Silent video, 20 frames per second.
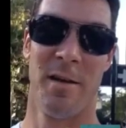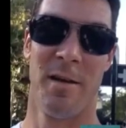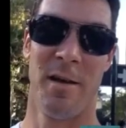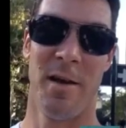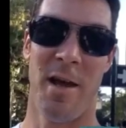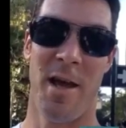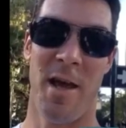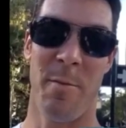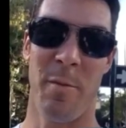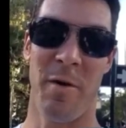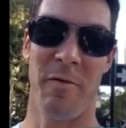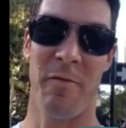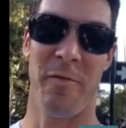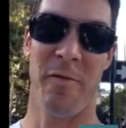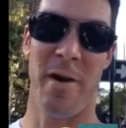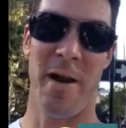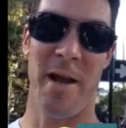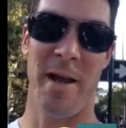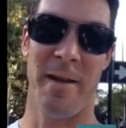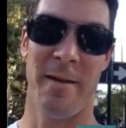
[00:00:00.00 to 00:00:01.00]
Hey, my
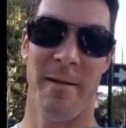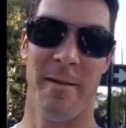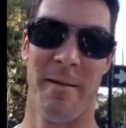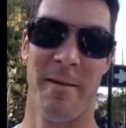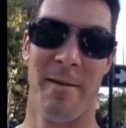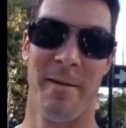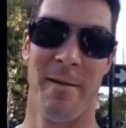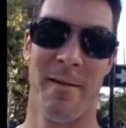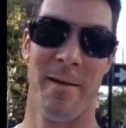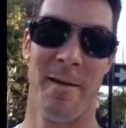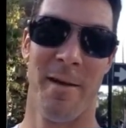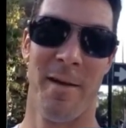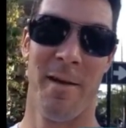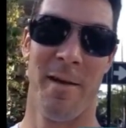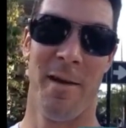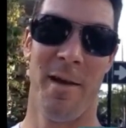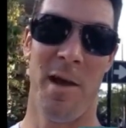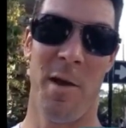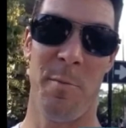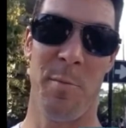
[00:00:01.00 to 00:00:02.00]
friend.
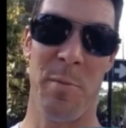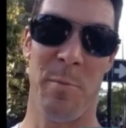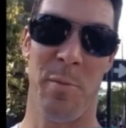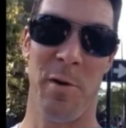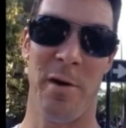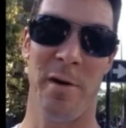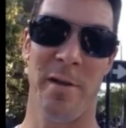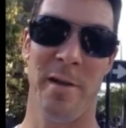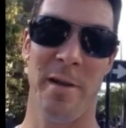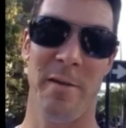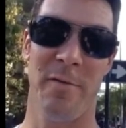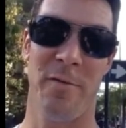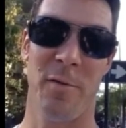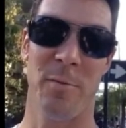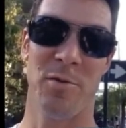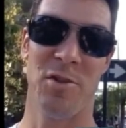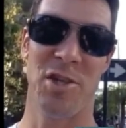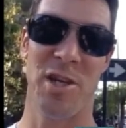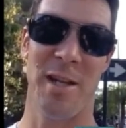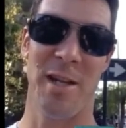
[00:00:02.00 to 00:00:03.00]
Happy birthday
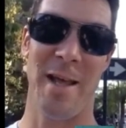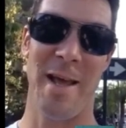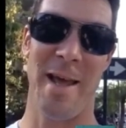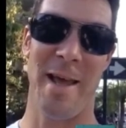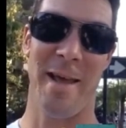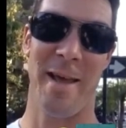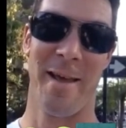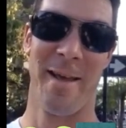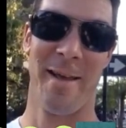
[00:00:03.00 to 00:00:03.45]
from Chile